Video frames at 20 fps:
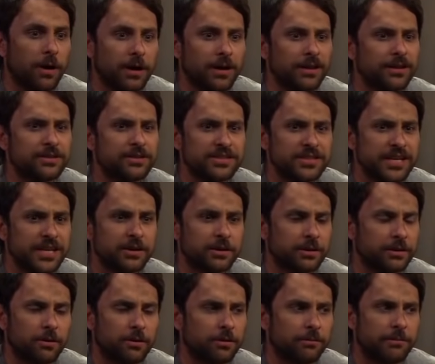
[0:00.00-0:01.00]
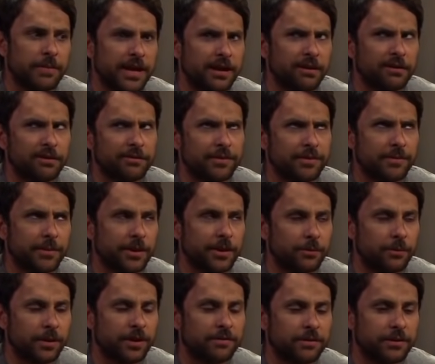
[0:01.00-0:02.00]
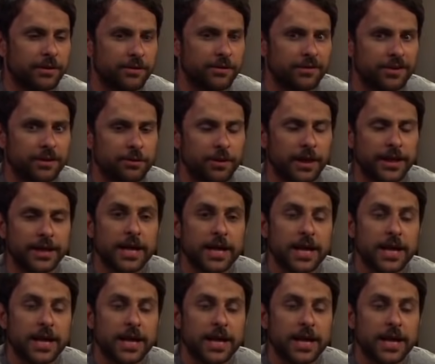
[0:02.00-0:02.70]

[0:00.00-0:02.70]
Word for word: ugly or sick or, or male or female or whatever it is that you like.